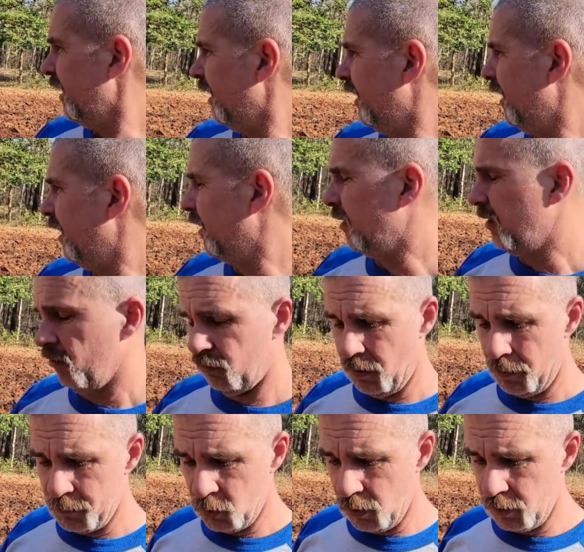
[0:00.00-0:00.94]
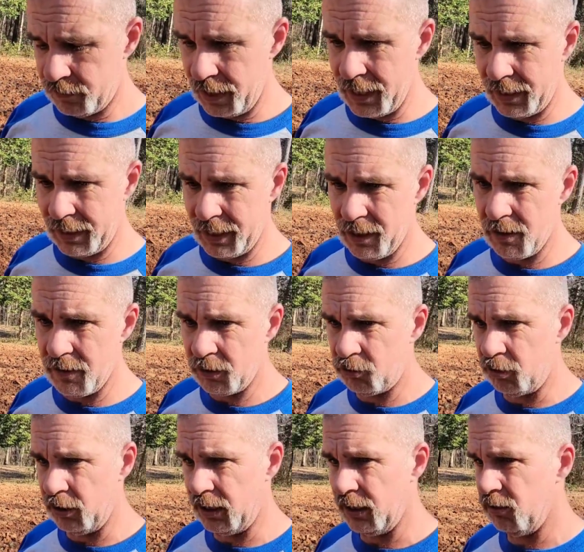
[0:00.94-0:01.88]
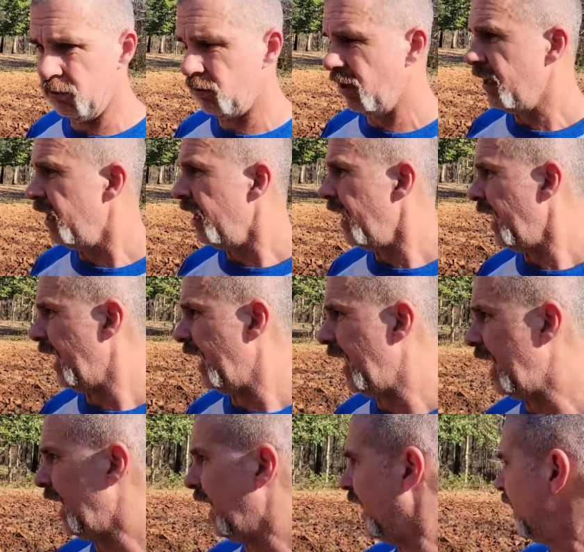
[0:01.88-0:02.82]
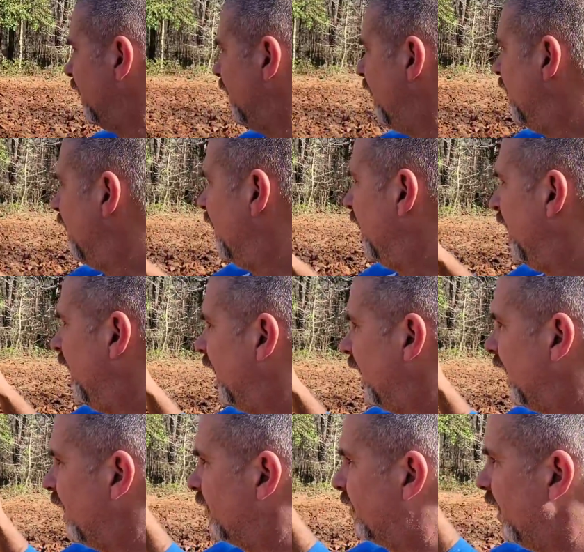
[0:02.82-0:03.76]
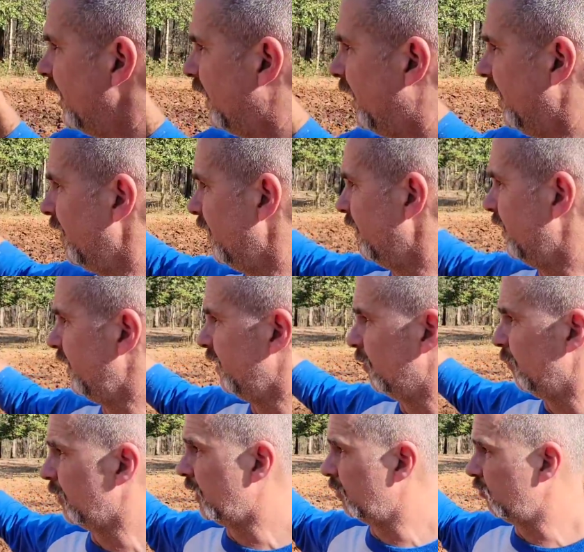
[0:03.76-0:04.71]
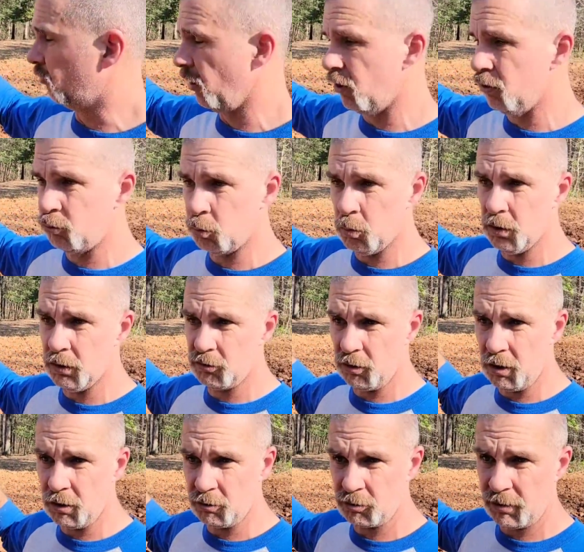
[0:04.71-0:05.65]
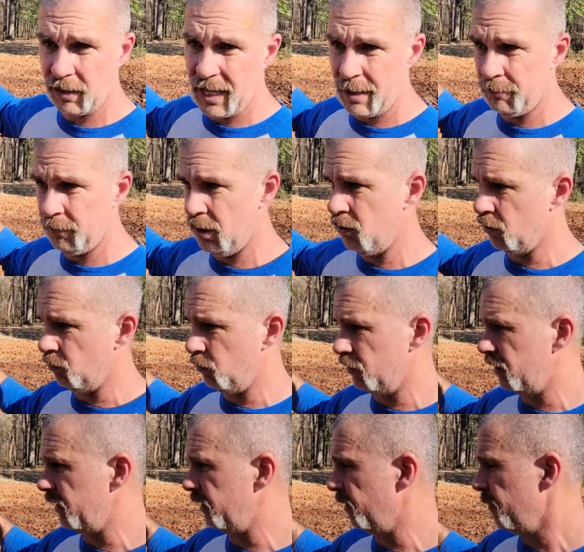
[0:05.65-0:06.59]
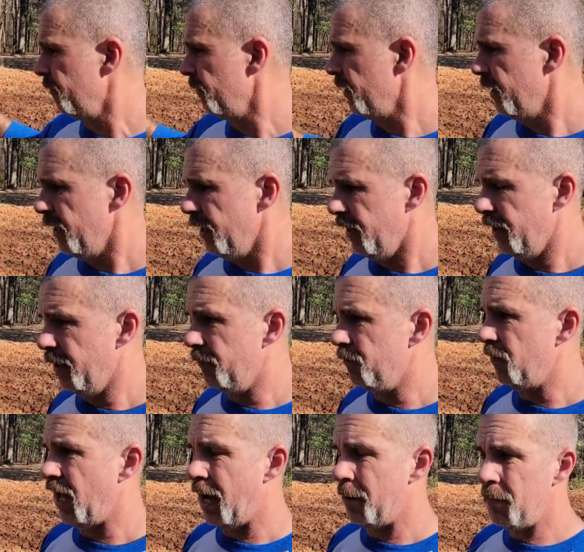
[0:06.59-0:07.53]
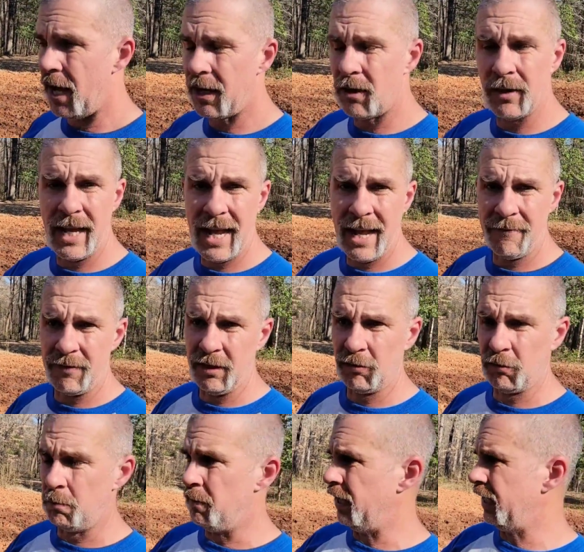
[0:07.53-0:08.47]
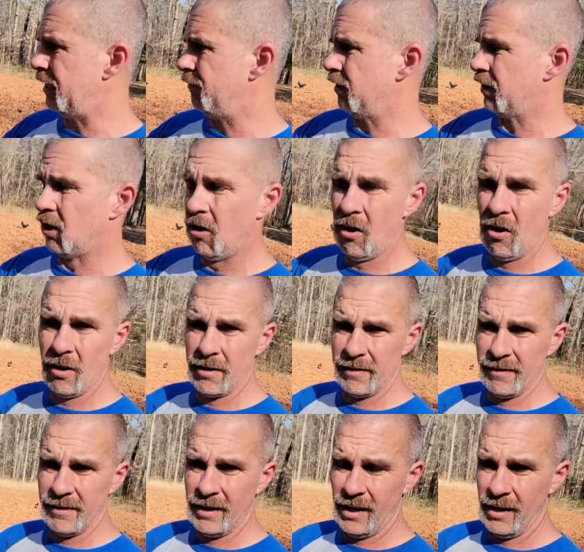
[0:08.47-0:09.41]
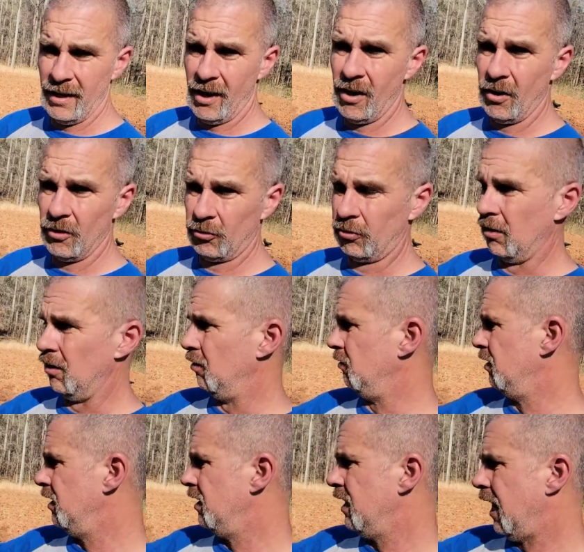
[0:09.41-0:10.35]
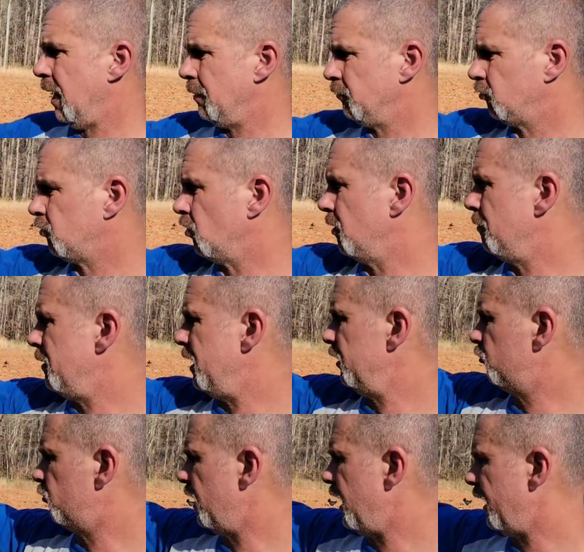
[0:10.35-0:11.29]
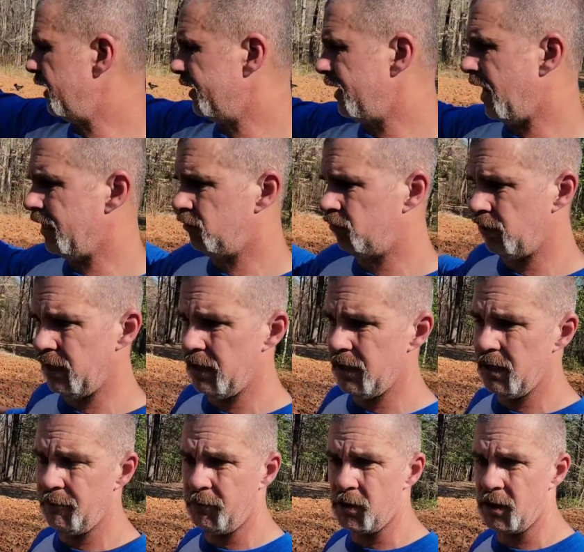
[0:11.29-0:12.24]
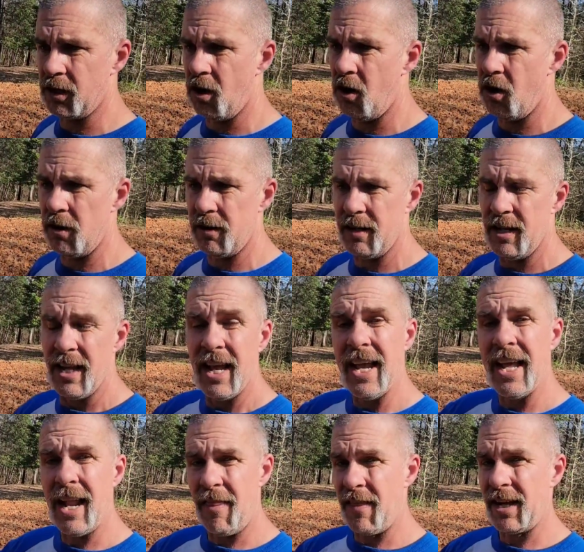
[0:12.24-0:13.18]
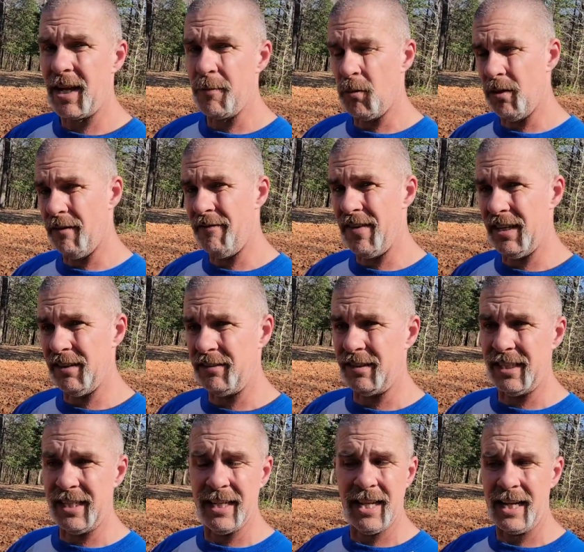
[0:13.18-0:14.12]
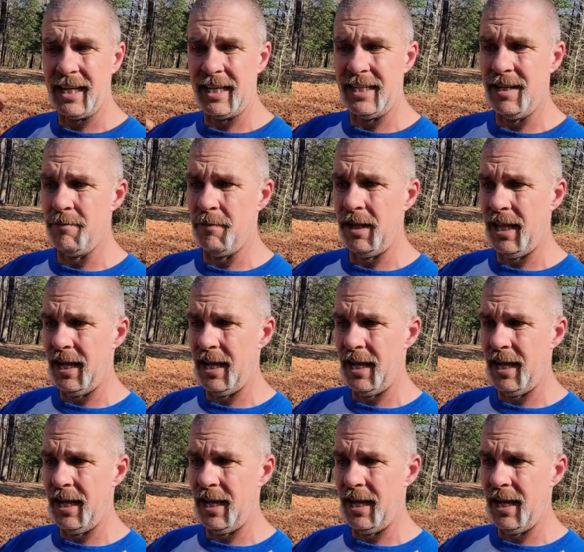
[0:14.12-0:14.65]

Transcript: Uh, so I'm going to take care of the chickens and I got to take care of the deer because those woods are slap loaded with deer. Uh, I'm not going to have this big of a garden also. I'm just going to measure out a nice area for a garden, and I think I'm going to fence it in like I did my